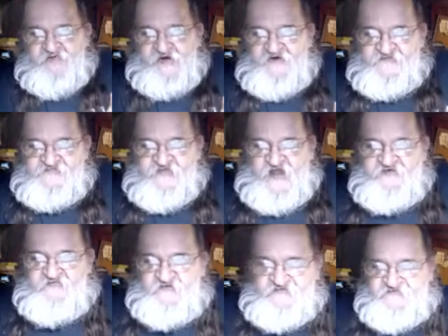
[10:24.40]

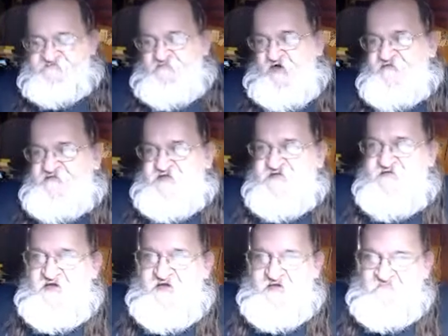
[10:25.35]
parasite, which is mostly
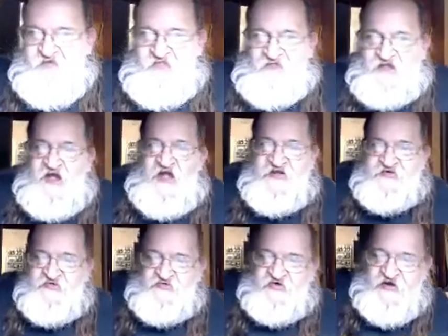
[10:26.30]

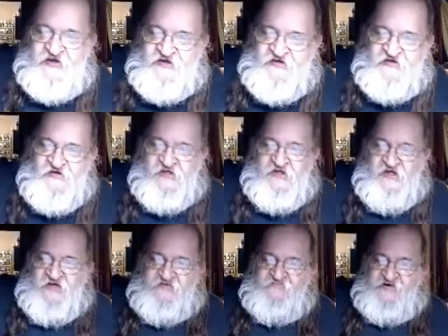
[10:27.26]
malachite green,
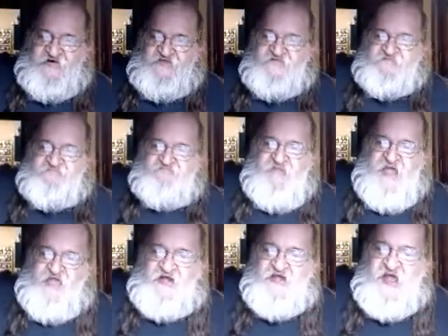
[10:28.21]
but it's
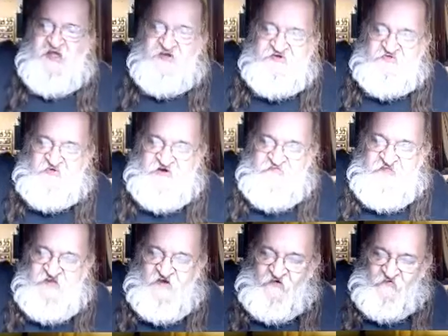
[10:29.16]
malachite green
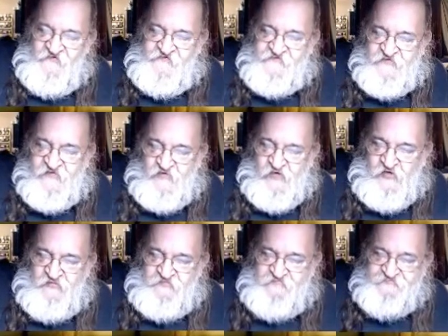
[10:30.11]
the old
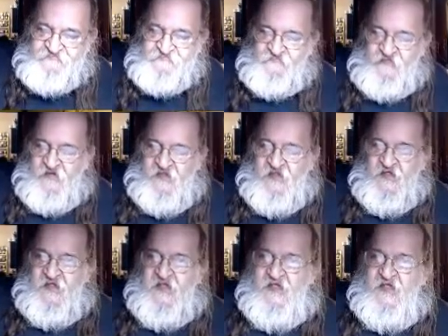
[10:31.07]
school.
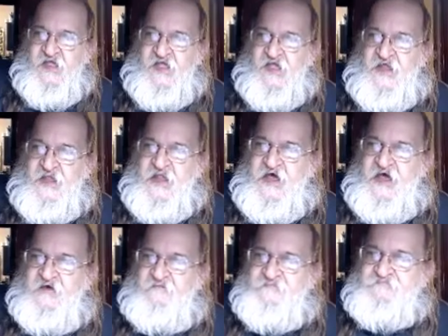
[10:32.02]
And
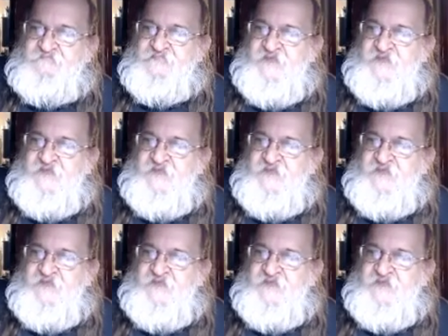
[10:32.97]
of